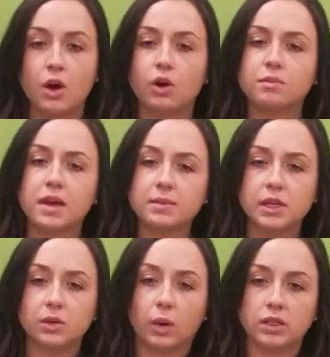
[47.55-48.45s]
Or maybe
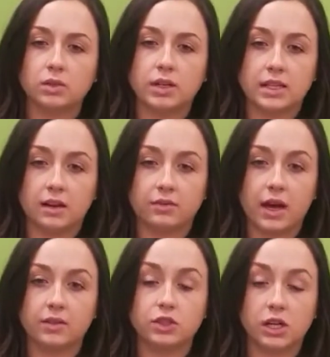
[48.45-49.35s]
you want to
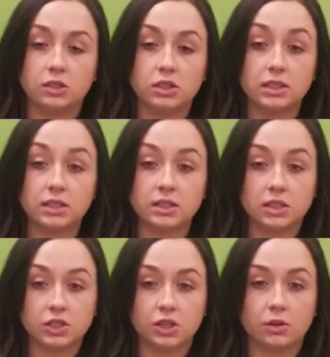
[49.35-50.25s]
identify if changes in
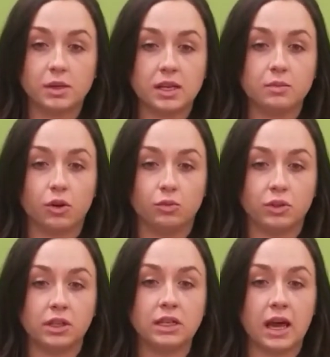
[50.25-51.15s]
condition are being
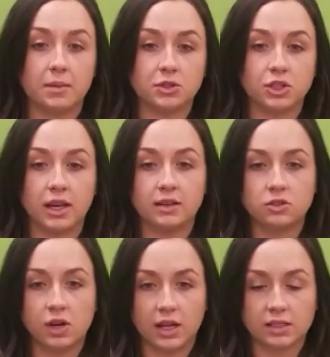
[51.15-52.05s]
appropriately captured and
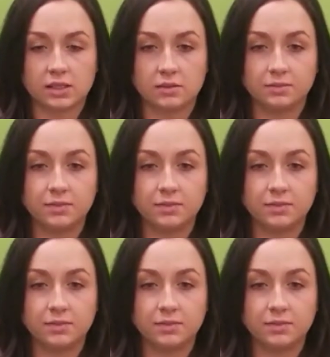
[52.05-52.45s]
addressed.